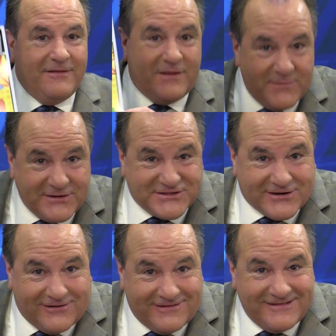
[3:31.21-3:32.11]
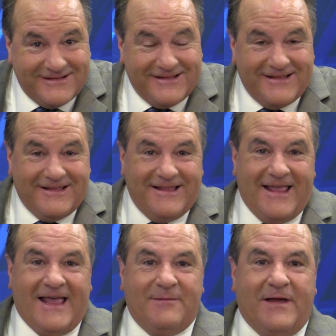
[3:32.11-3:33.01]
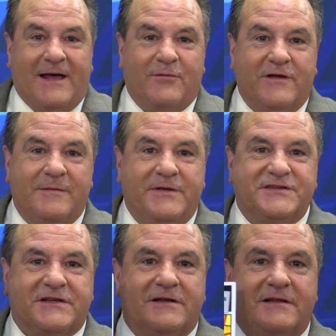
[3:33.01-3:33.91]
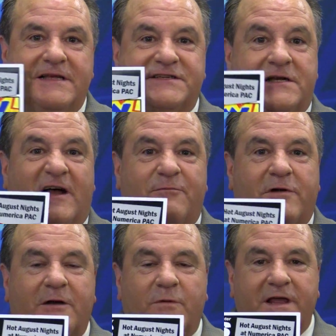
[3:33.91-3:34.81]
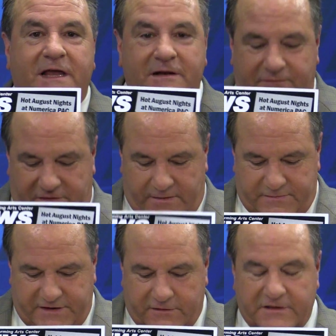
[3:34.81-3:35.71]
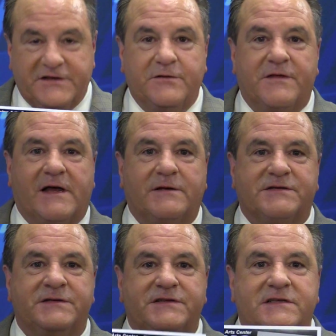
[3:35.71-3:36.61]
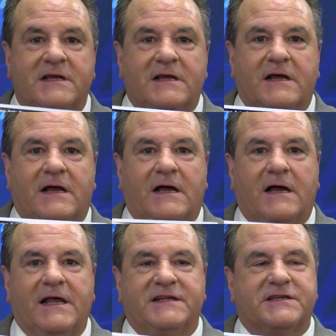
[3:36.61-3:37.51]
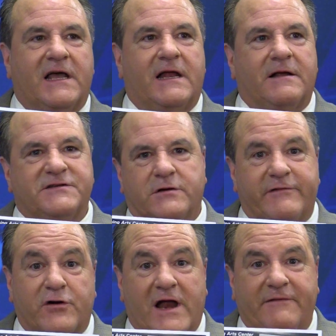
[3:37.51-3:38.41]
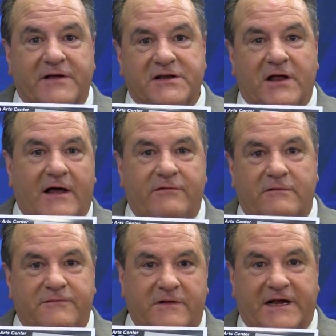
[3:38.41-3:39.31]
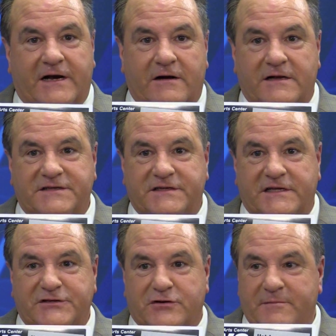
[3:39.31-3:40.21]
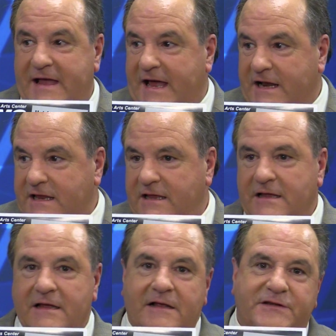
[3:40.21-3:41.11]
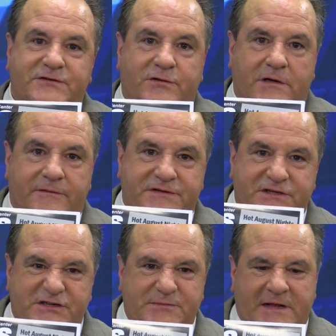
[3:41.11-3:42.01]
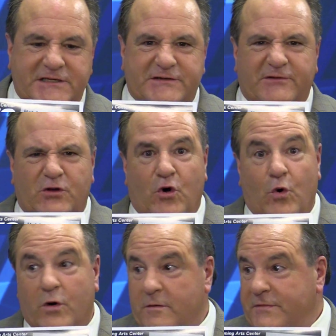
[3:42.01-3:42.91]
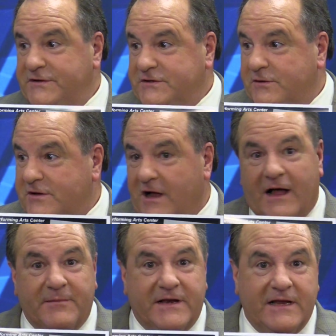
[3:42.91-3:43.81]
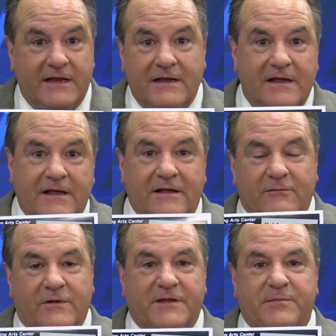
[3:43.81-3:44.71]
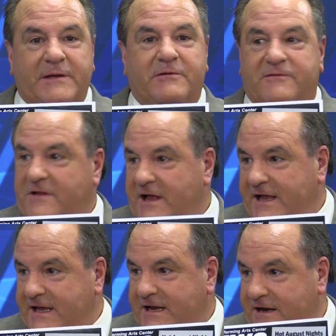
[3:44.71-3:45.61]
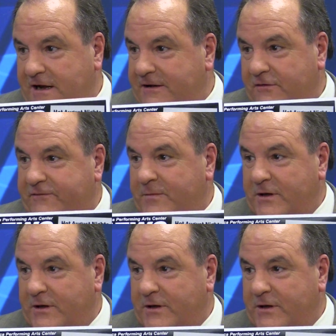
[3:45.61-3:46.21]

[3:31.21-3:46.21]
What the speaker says: the Musical. And Bat Boy the Musical is an off-Broadway hit from the early 2000s. It's got a sort of a graphic novel flair. It's a dramatic, sort of suspenseful horror musical comedy with people flying in and out from